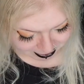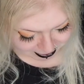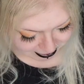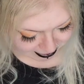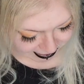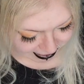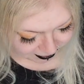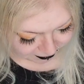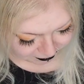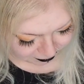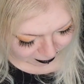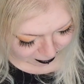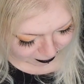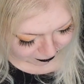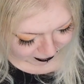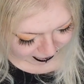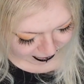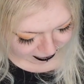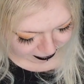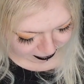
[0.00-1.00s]
So for
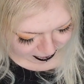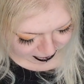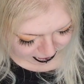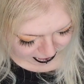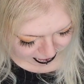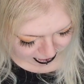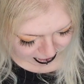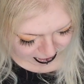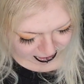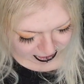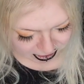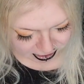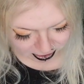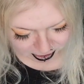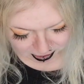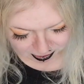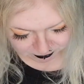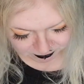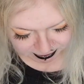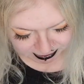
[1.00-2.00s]
we could
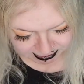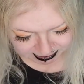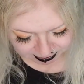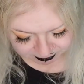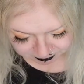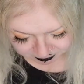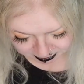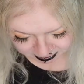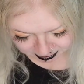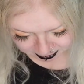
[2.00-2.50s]
start with something.